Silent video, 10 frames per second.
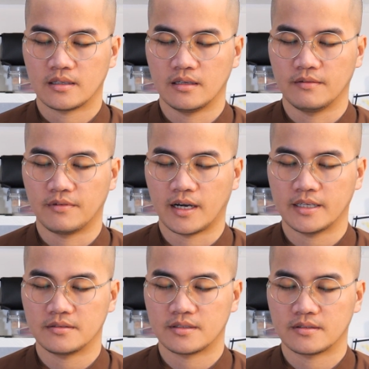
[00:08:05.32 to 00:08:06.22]

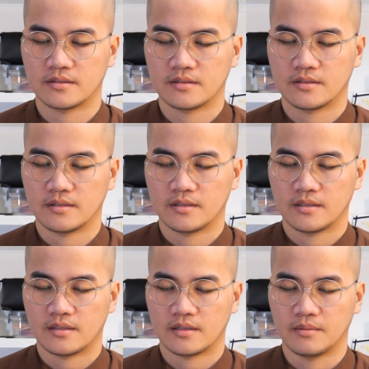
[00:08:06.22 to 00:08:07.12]
invite
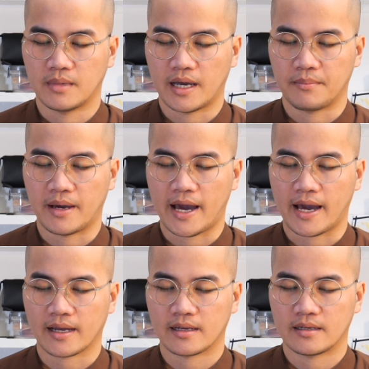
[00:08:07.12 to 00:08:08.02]
the mind
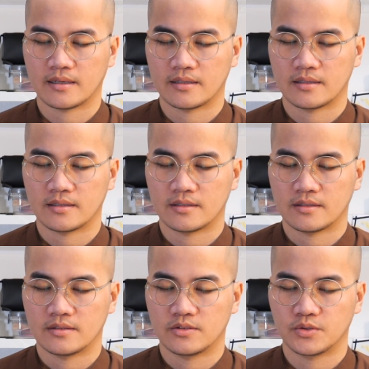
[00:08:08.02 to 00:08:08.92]
back
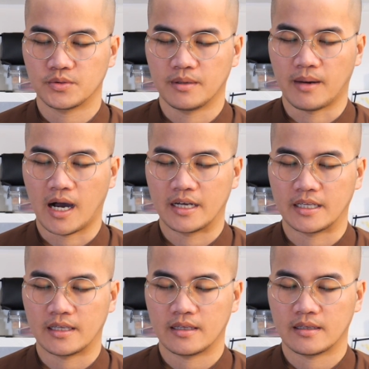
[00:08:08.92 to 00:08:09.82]
to the
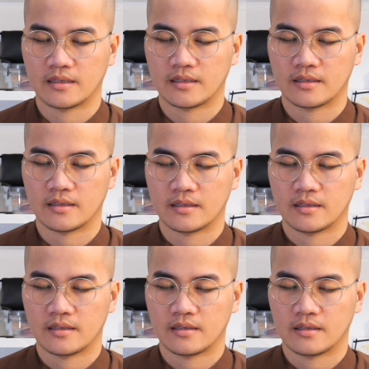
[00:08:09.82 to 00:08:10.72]
body
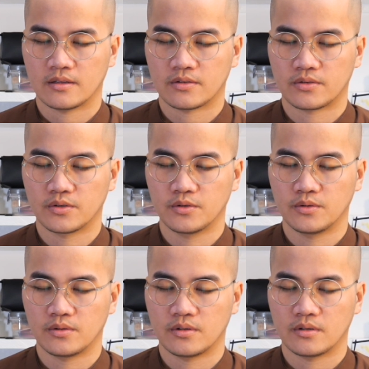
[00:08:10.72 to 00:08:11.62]

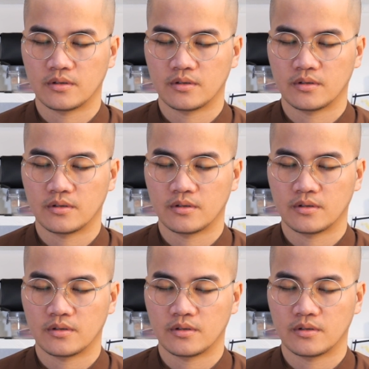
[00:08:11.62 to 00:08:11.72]
through